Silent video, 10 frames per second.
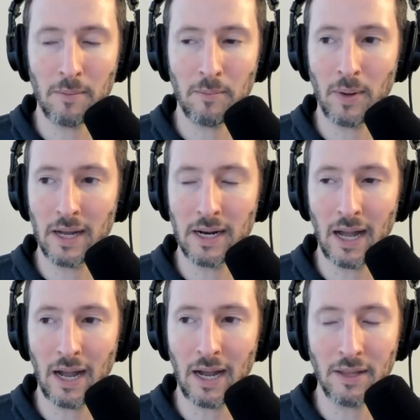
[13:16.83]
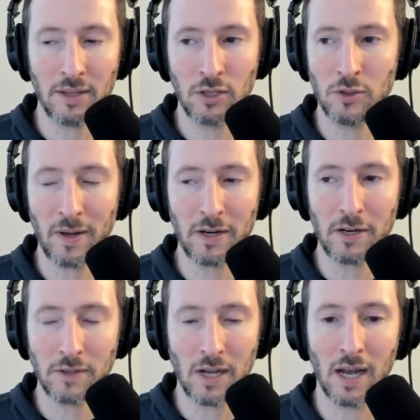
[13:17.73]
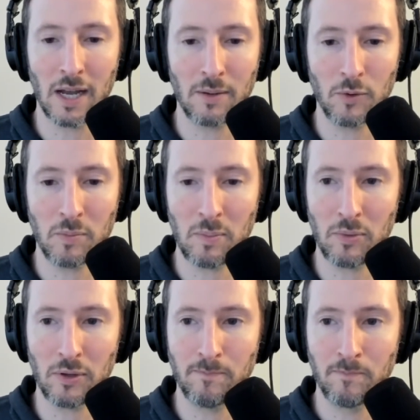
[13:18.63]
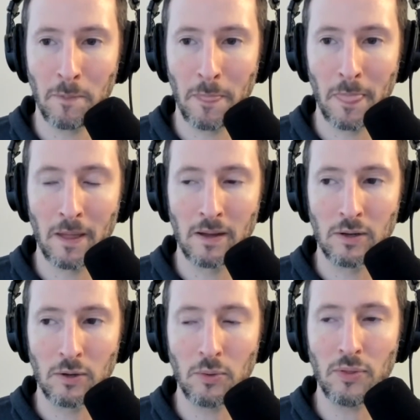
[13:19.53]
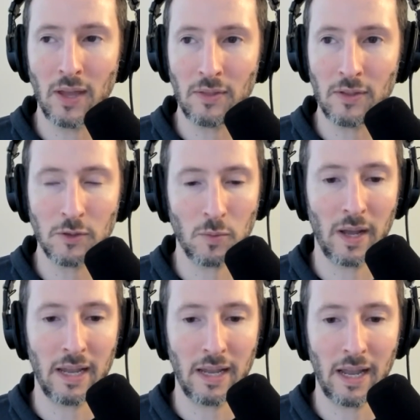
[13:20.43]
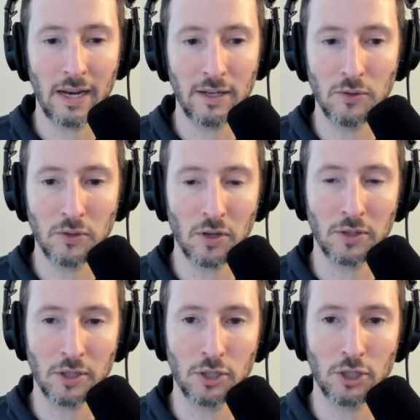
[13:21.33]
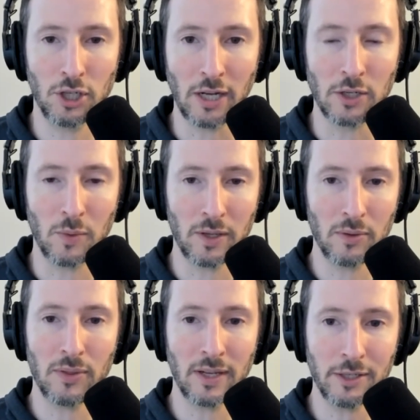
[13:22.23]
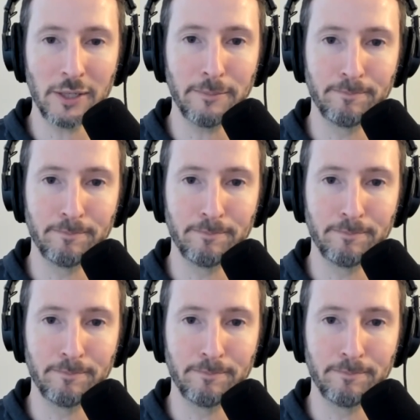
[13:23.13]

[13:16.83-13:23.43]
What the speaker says: But I think you spend enough time with people who think this way, and you start to change the way you think too.